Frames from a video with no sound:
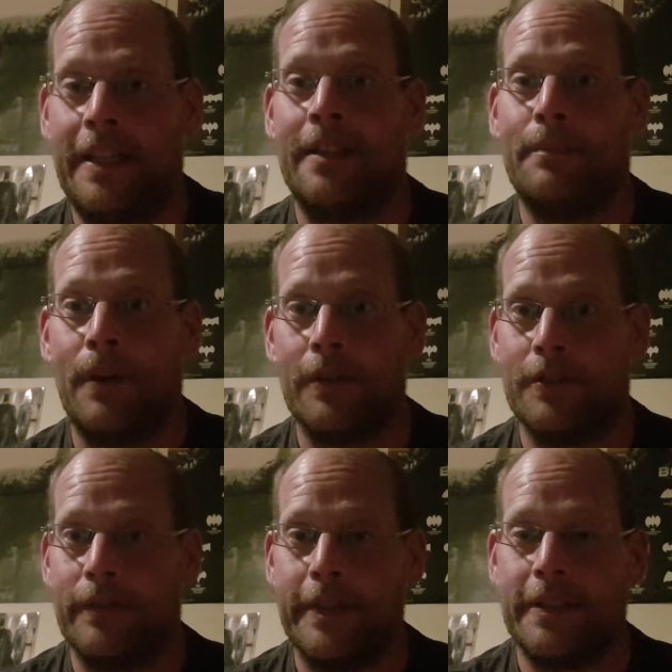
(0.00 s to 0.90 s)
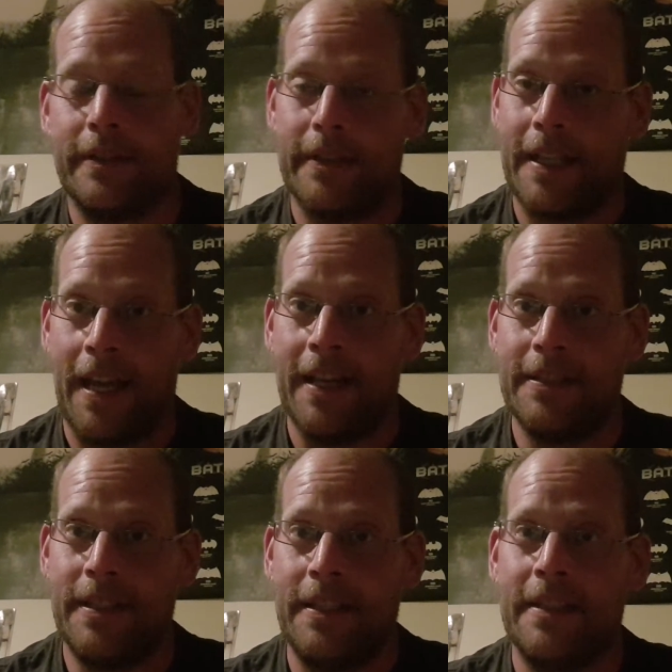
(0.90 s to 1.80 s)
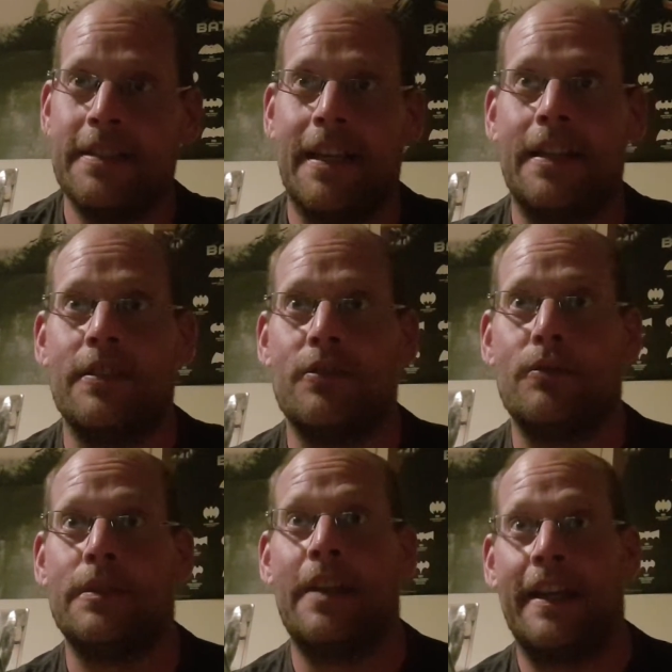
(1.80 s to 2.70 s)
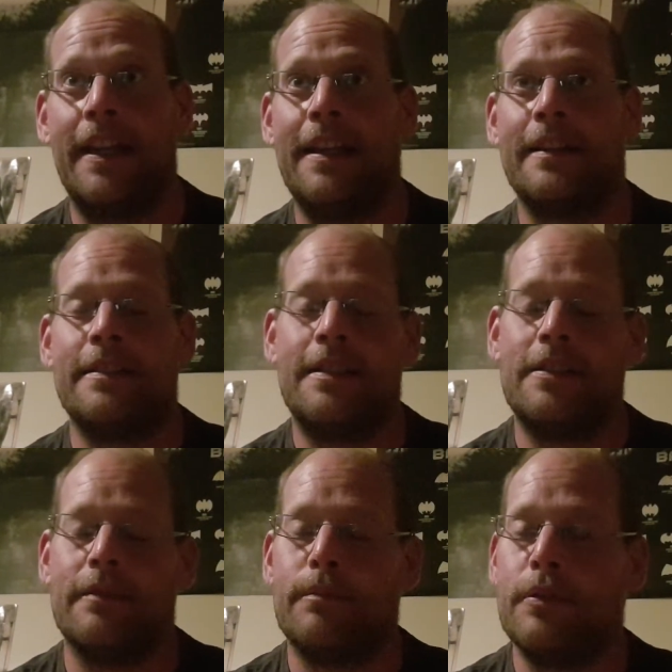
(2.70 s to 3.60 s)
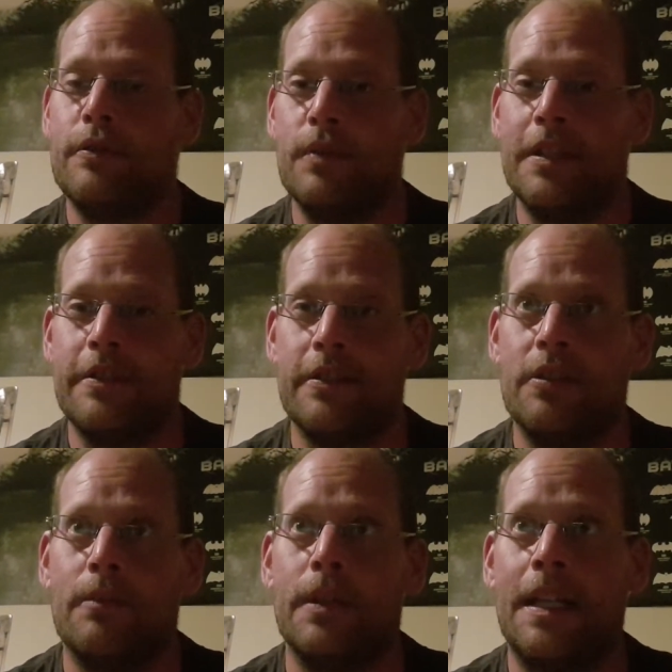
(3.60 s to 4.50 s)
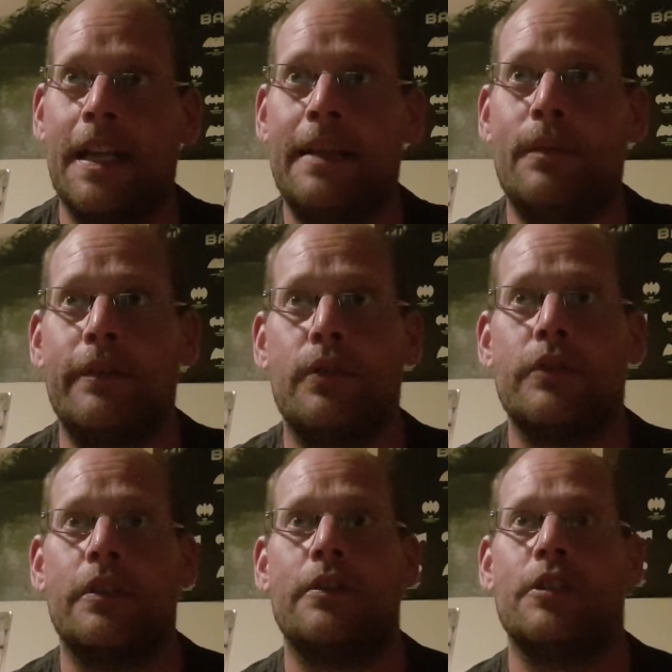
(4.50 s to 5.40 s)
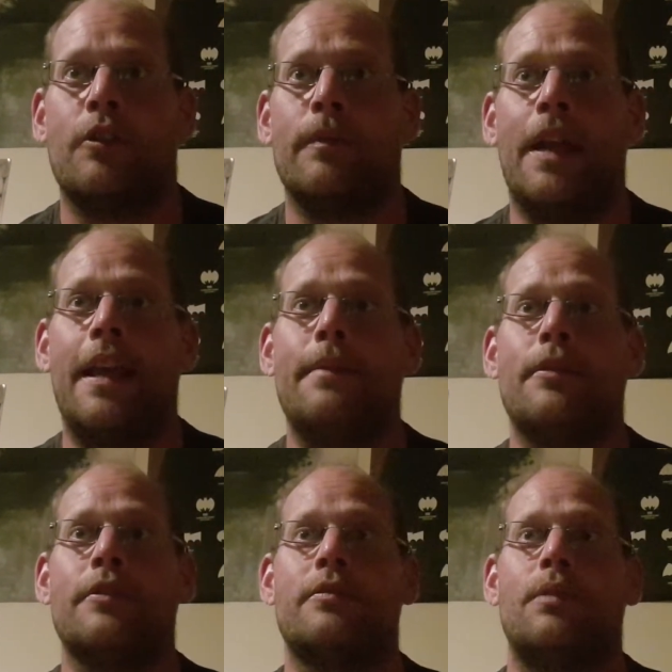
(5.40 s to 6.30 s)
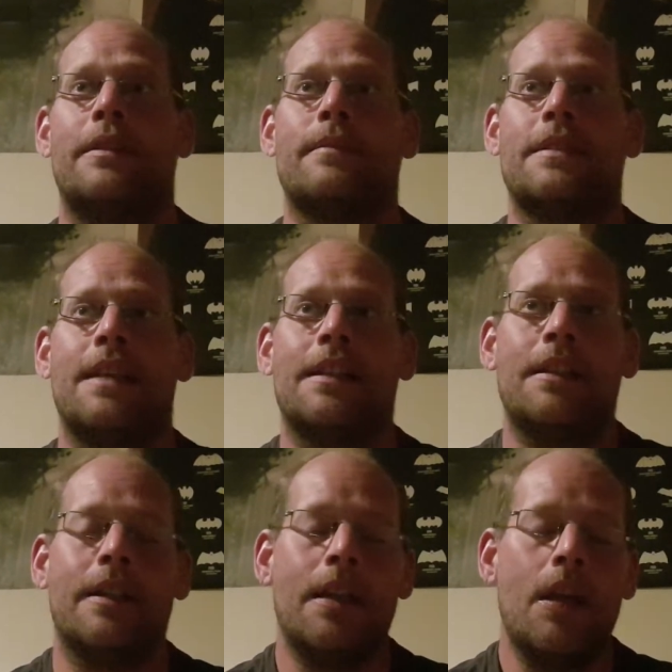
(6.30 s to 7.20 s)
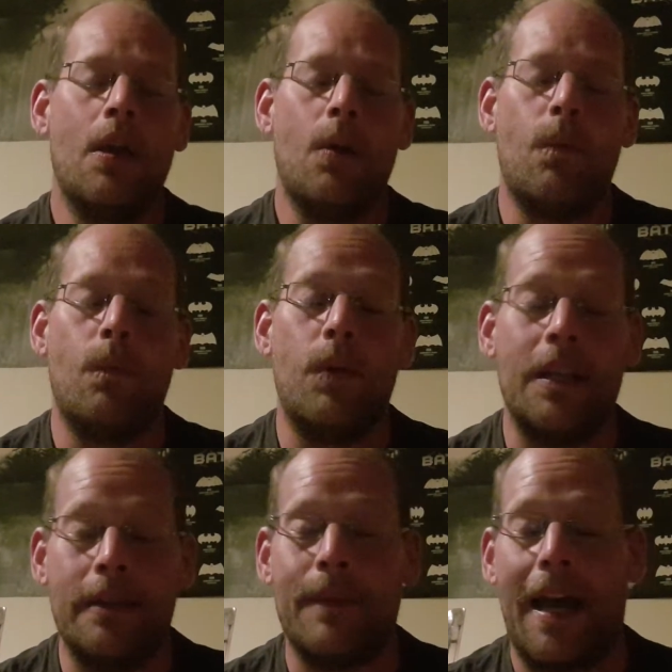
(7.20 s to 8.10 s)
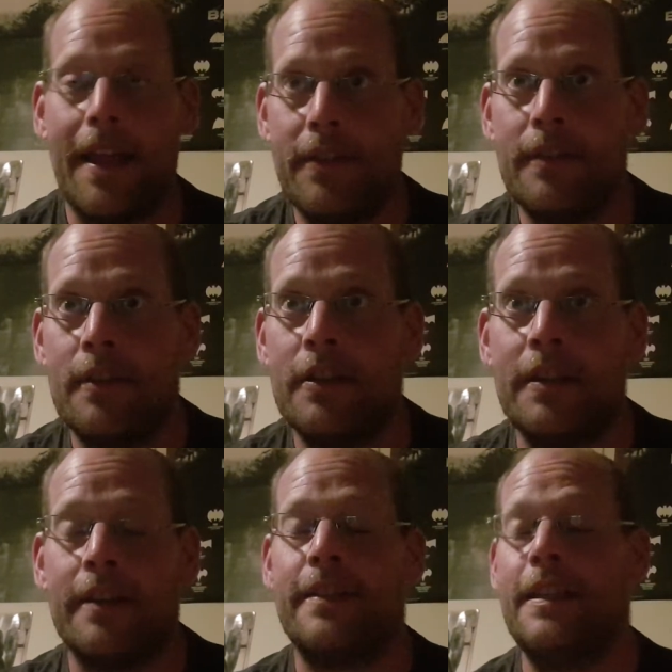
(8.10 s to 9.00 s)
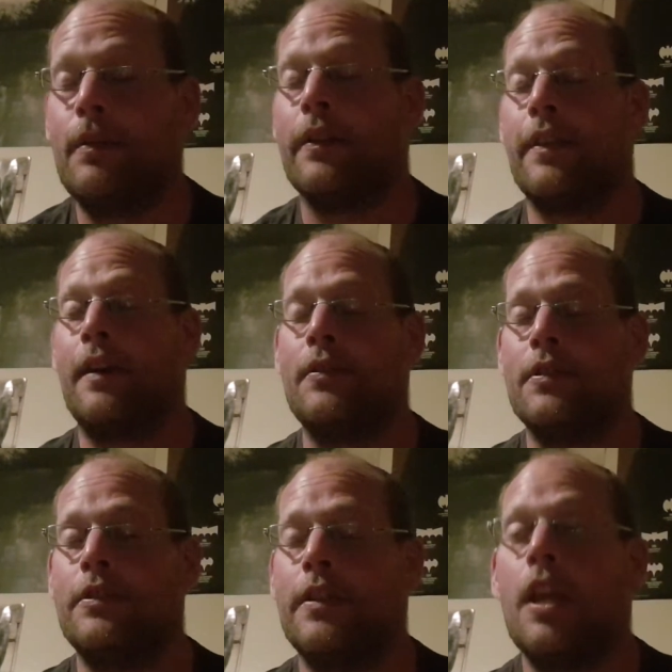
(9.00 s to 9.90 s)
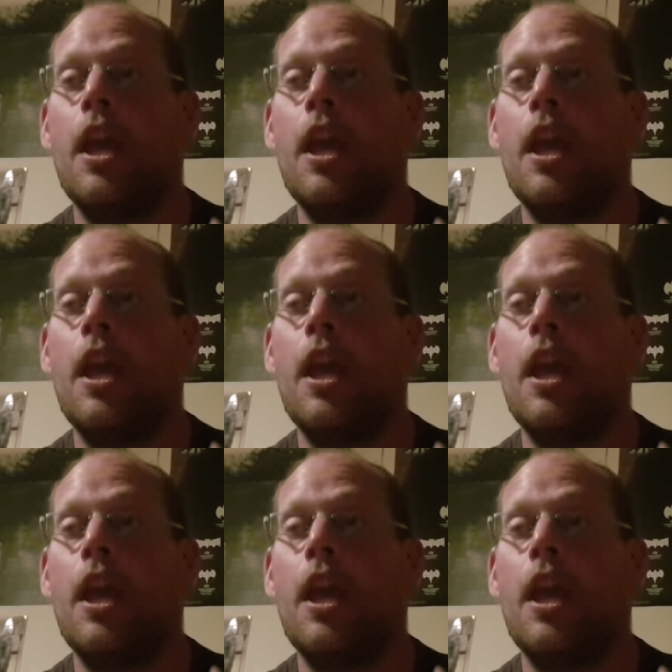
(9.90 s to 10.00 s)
in the box office. The cast in this second installment again consists of Bruce Willis as John McClane. We've also got John Amos, William Sadler, William Atherton, the T1000,